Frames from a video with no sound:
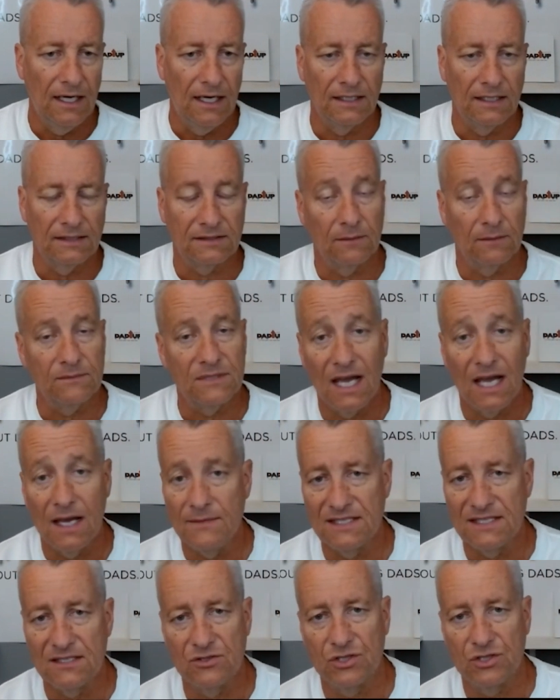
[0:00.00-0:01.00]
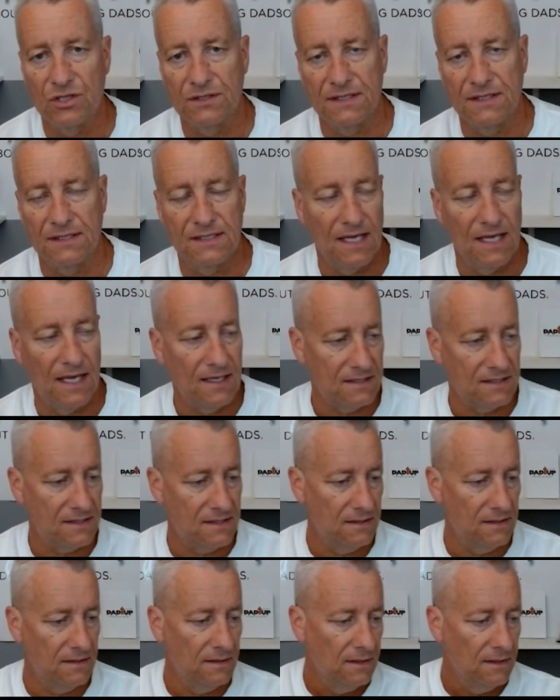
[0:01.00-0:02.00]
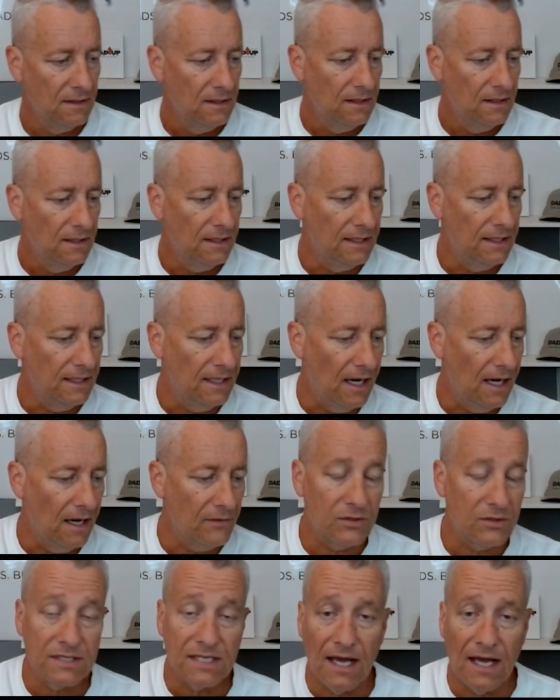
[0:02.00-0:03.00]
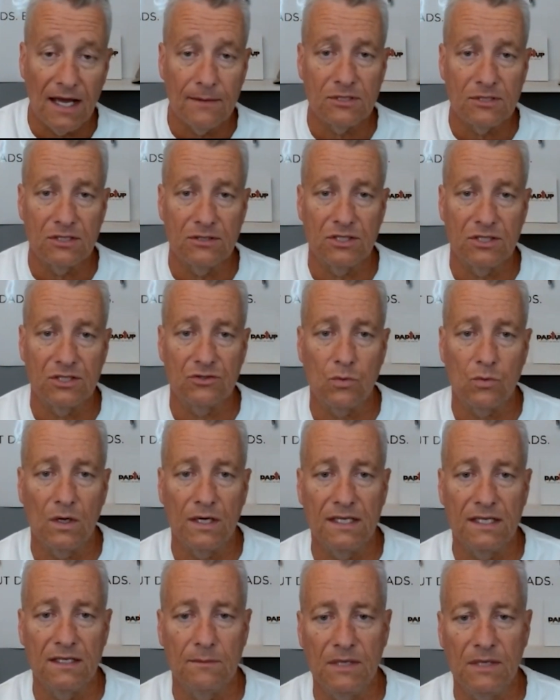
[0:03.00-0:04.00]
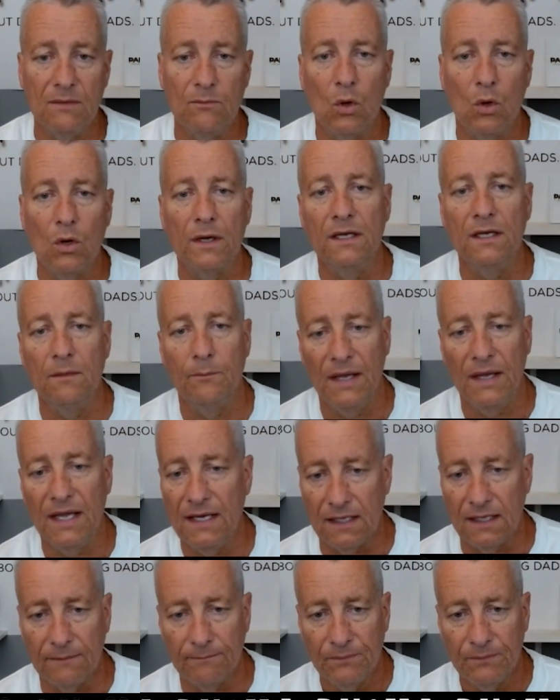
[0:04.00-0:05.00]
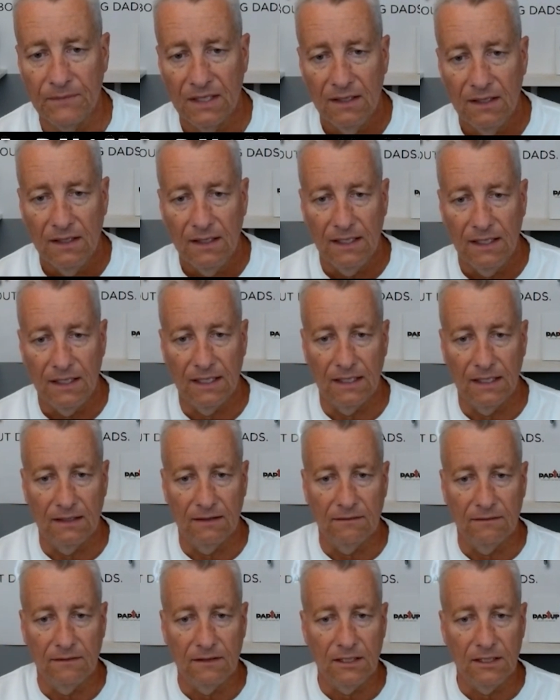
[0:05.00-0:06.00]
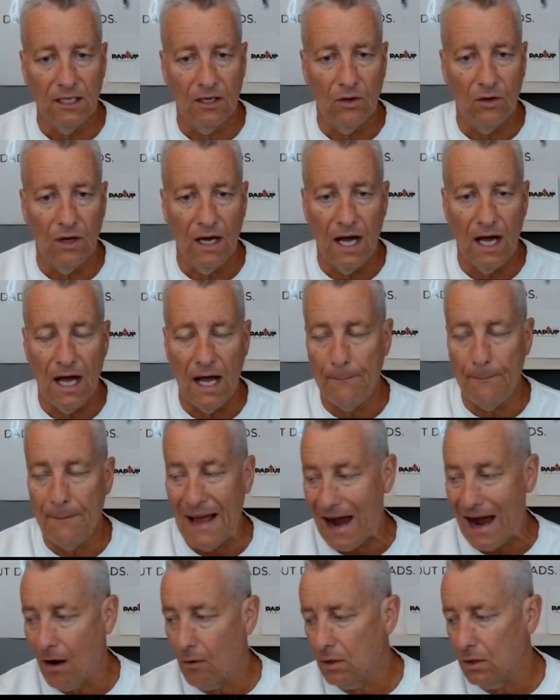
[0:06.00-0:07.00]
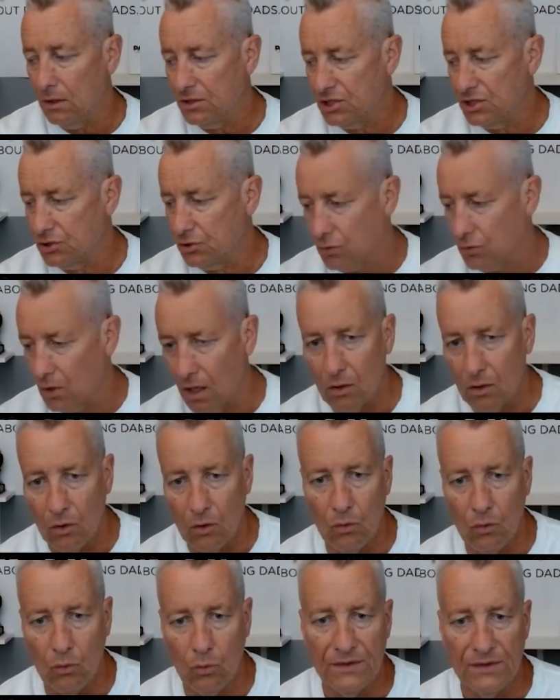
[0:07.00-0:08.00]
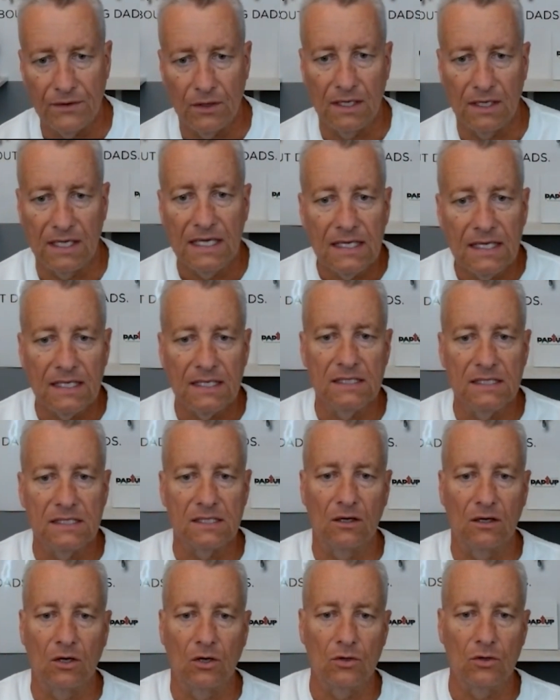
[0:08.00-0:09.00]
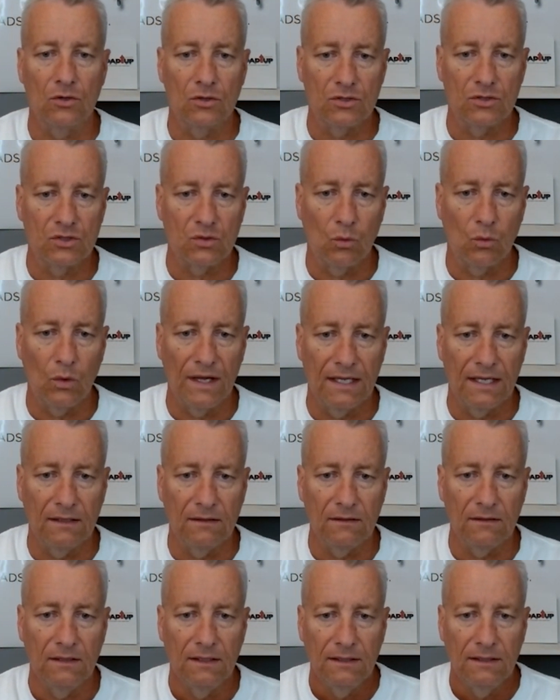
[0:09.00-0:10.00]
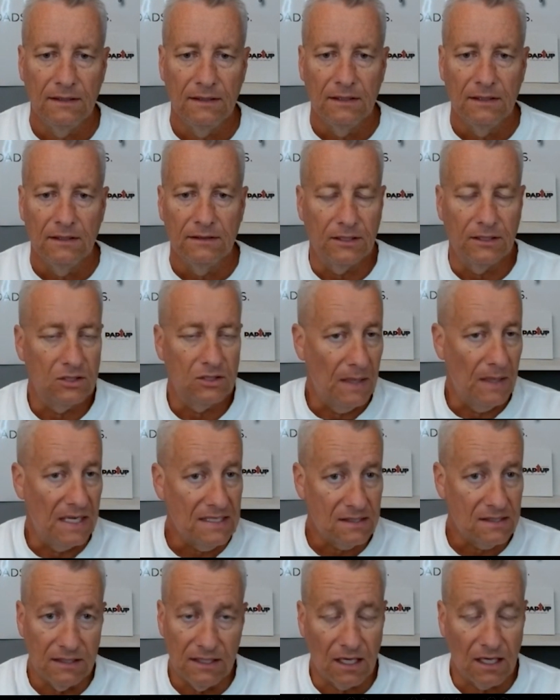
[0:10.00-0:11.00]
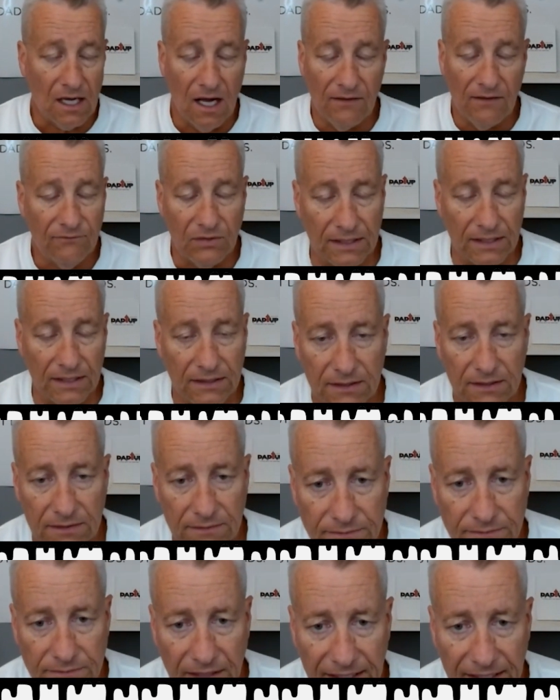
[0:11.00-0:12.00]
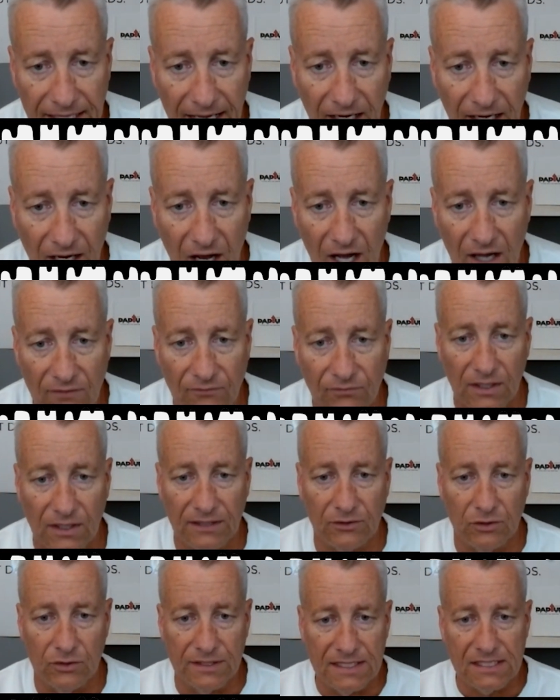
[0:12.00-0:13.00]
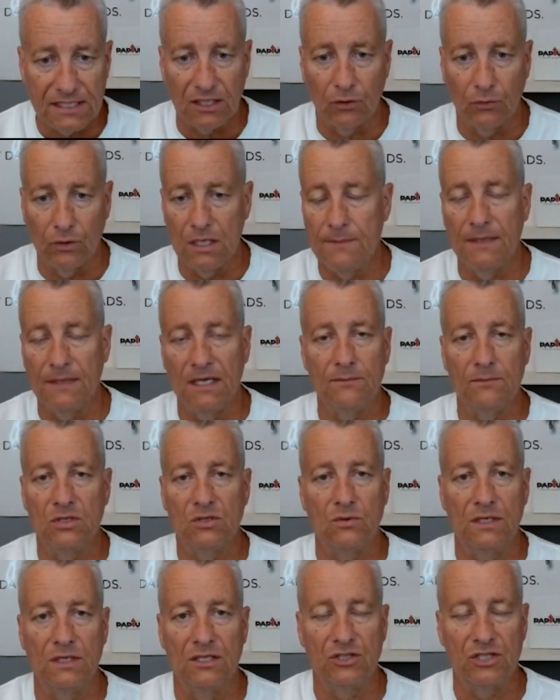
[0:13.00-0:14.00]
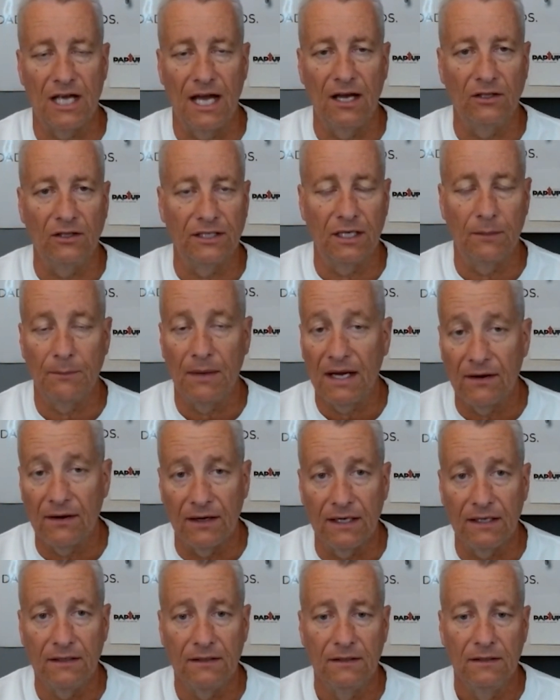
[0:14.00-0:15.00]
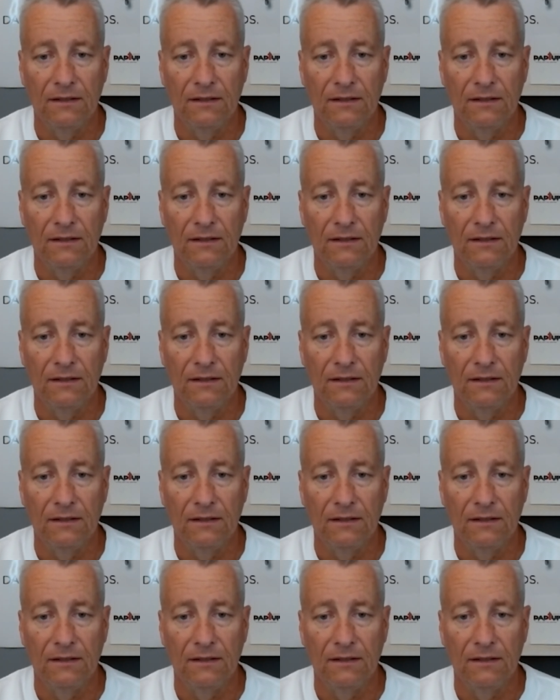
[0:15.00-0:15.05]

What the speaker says: Sometimes it's just a test. Other times they're just wanting to be more independent. And, a power struggle with our kids occurs when there's basically a conflict. And that conflict or disagreement between a child and a parent